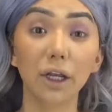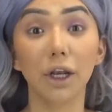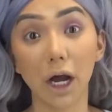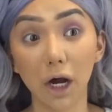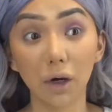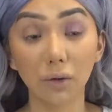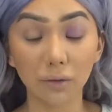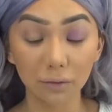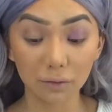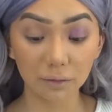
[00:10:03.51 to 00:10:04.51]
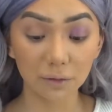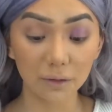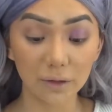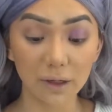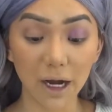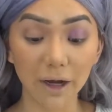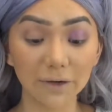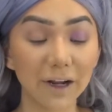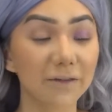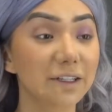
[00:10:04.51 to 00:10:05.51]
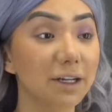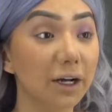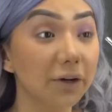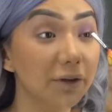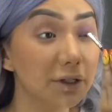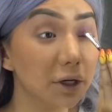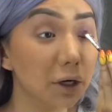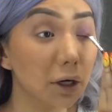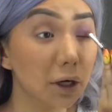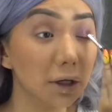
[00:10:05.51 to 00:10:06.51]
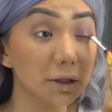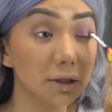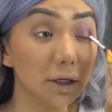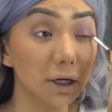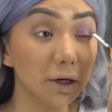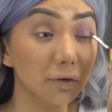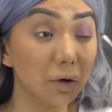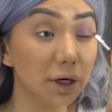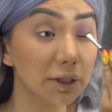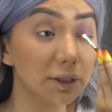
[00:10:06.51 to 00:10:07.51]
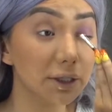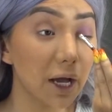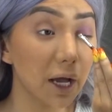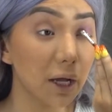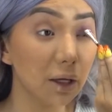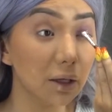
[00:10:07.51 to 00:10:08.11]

No. I don't even have to tell you if it's good or not. It's good, of course. Duh.